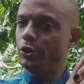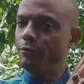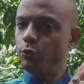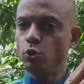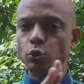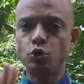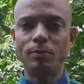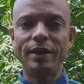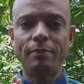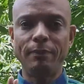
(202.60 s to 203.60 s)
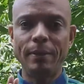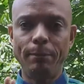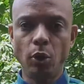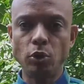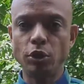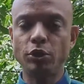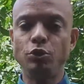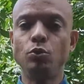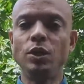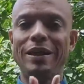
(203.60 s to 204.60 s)
if you go to my blog,
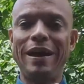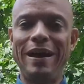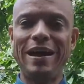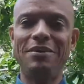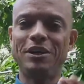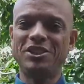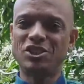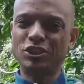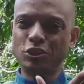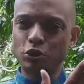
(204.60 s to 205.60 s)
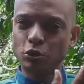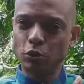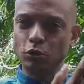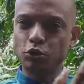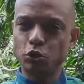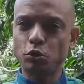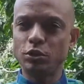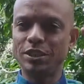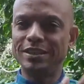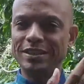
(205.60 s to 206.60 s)
you will have a structured
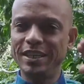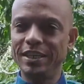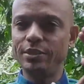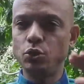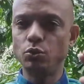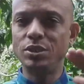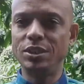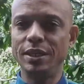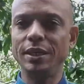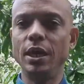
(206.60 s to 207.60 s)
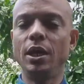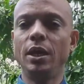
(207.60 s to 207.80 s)
day-to-day